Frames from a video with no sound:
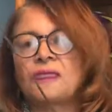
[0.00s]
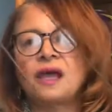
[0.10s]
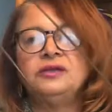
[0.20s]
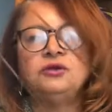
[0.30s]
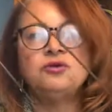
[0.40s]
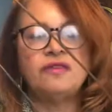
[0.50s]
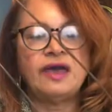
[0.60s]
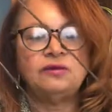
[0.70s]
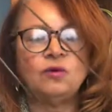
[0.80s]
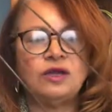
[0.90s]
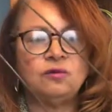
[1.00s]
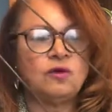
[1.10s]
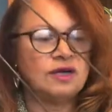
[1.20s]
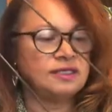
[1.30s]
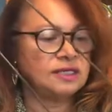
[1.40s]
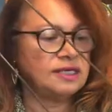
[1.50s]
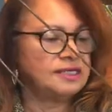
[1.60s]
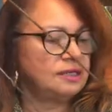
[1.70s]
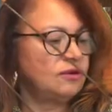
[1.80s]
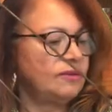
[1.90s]
knew then what it was, and I
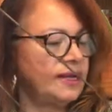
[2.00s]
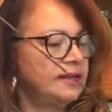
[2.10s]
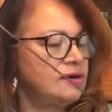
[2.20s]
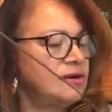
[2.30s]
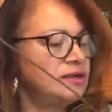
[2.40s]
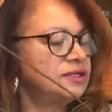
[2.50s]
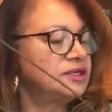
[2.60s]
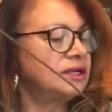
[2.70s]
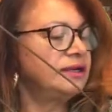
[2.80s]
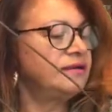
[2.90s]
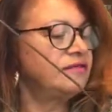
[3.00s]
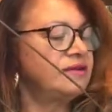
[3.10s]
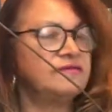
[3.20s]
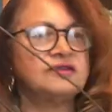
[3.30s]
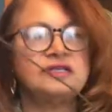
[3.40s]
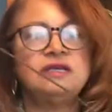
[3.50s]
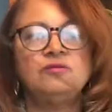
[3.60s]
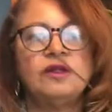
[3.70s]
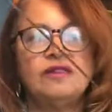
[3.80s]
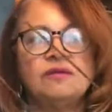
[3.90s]
said, oh my gosh, I never ever seen
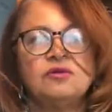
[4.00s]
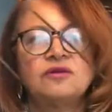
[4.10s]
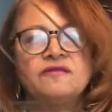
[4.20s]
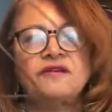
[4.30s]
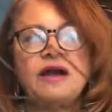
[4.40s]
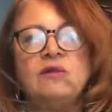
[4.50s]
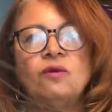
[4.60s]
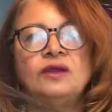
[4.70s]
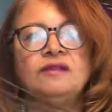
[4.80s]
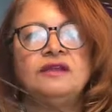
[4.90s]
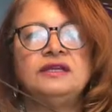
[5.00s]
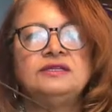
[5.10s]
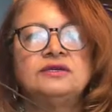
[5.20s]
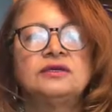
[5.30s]
one of them or found one of these,